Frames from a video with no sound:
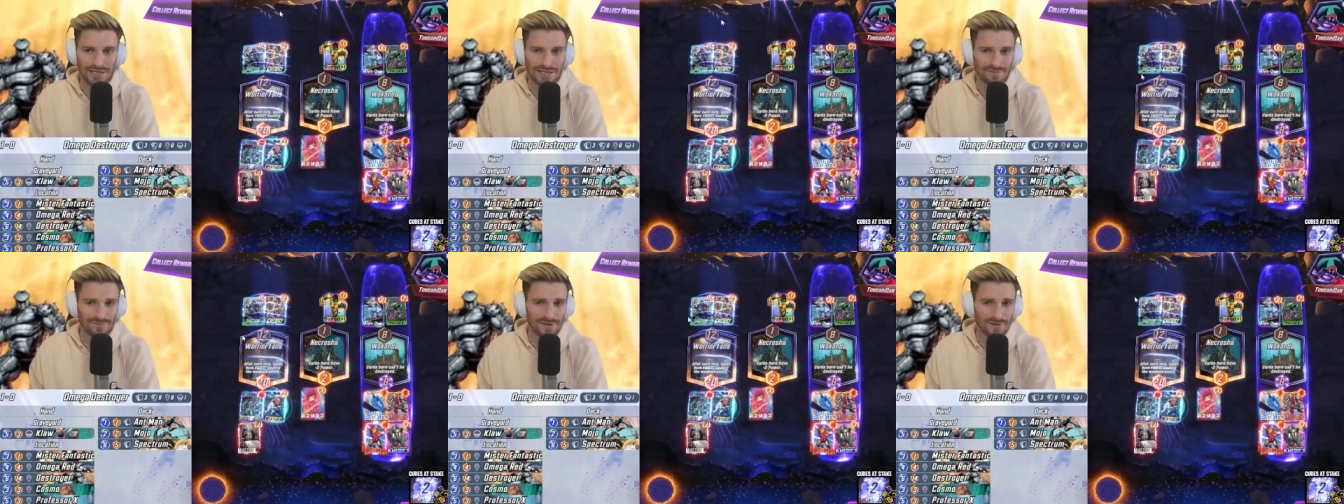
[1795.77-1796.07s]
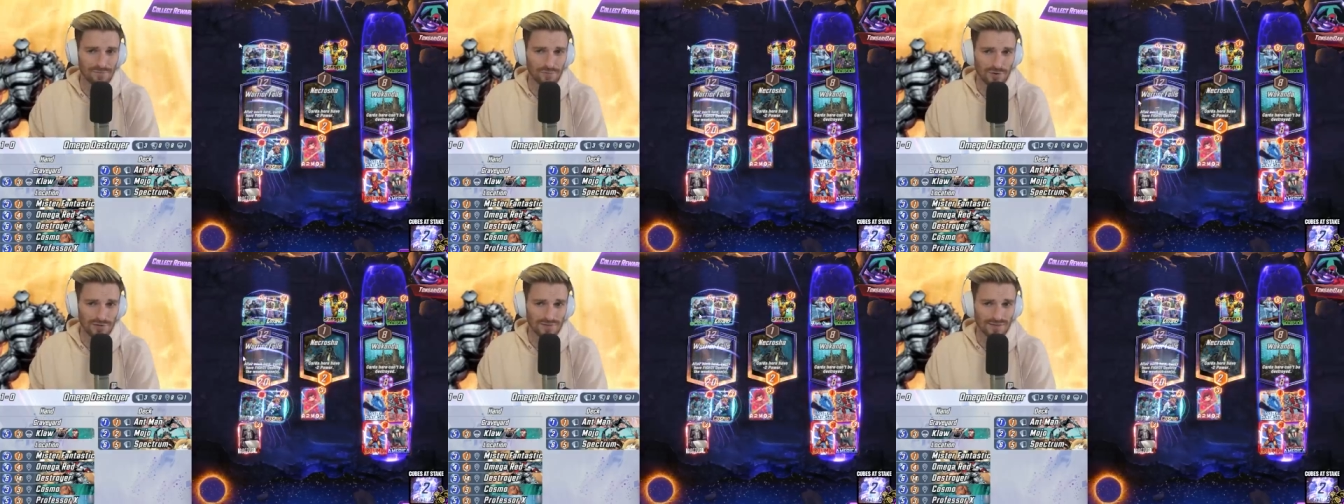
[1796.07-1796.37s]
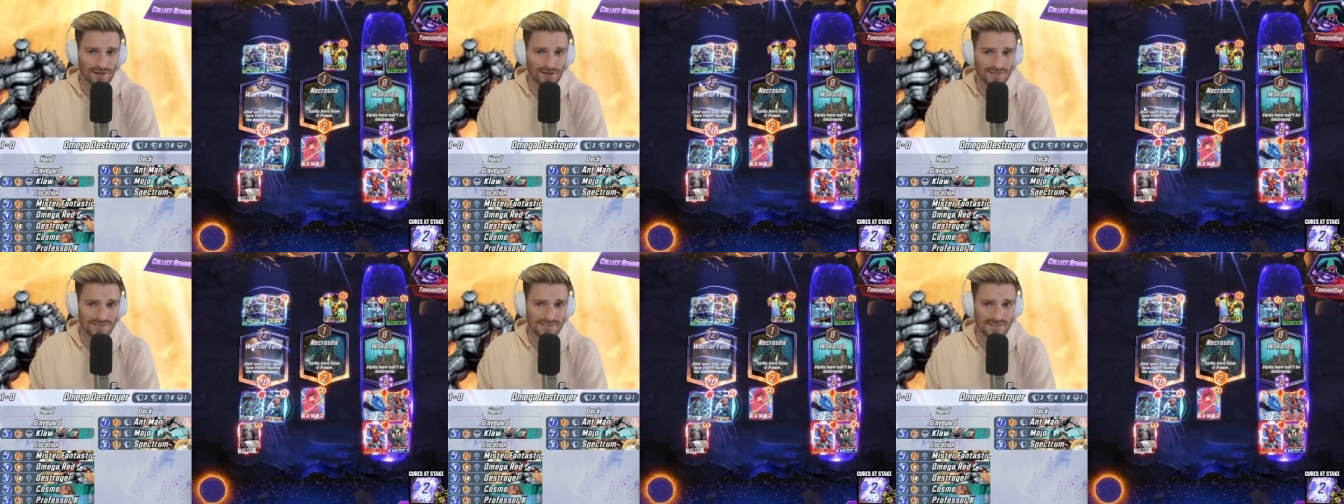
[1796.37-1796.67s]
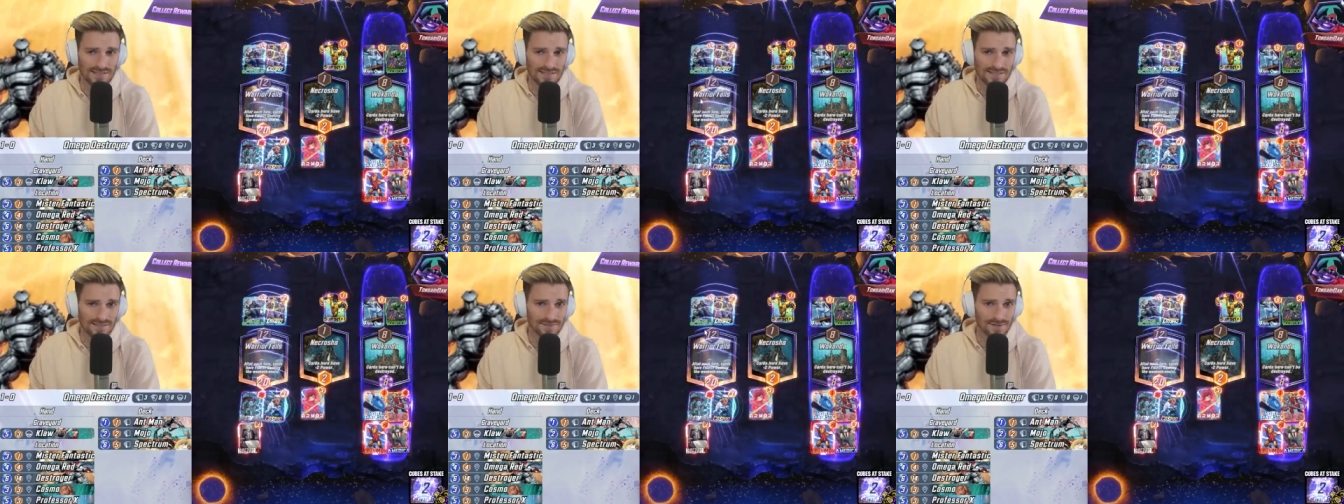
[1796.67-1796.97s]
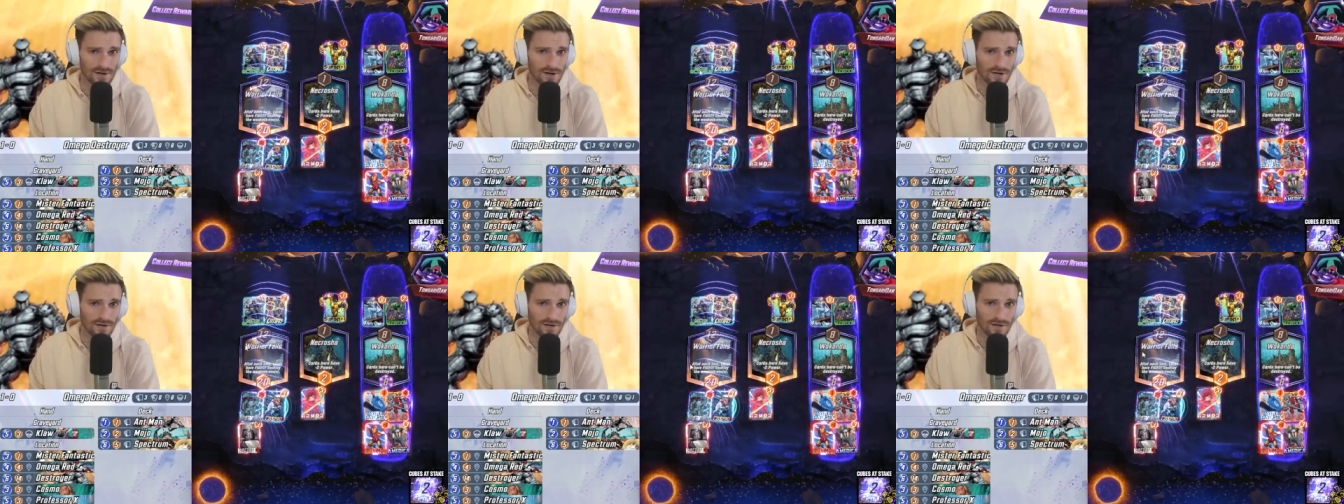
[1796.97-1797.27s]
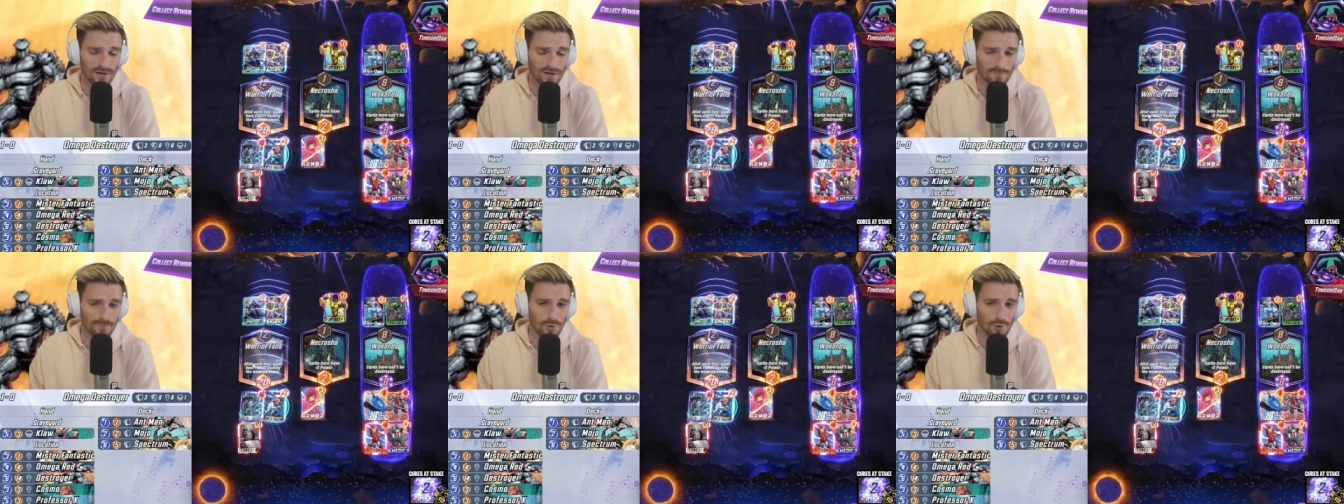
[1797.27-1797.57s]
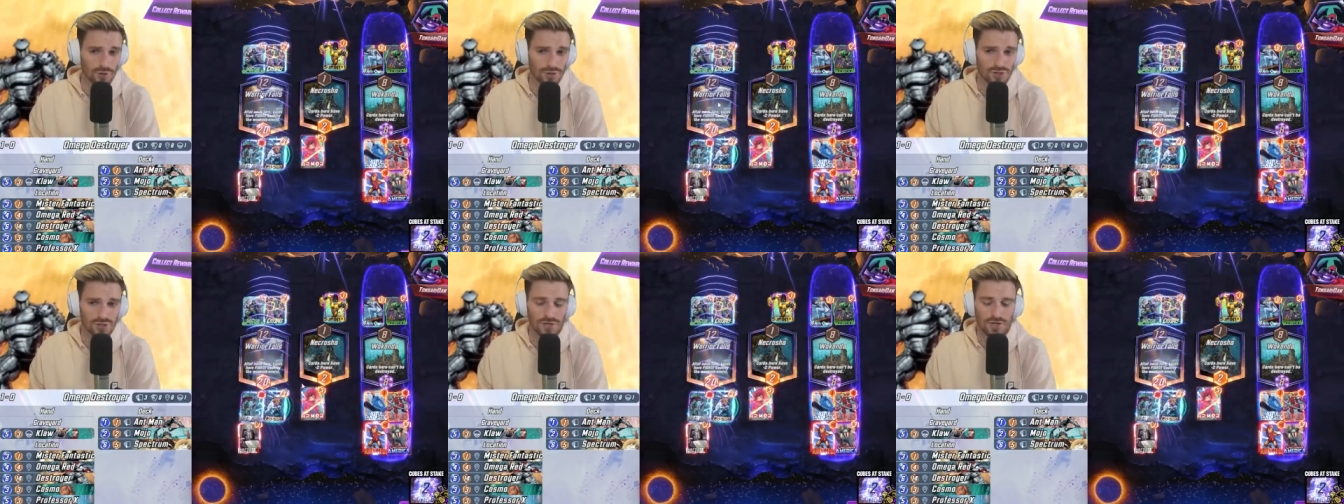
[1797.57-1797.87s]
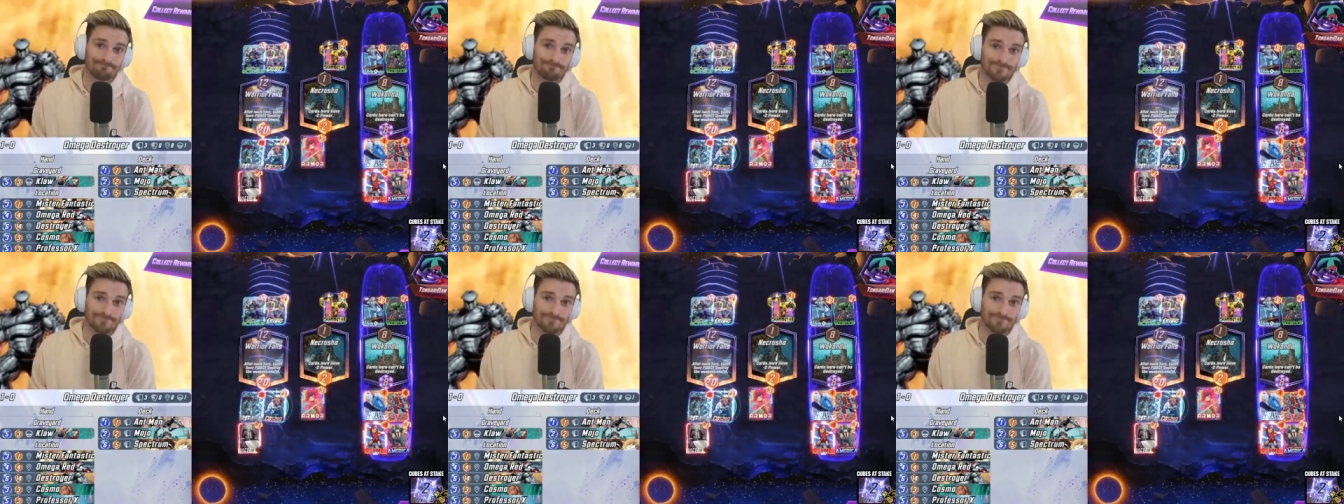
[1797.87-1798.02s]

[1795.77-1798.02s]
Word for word: even if we lost this Doc Ock push.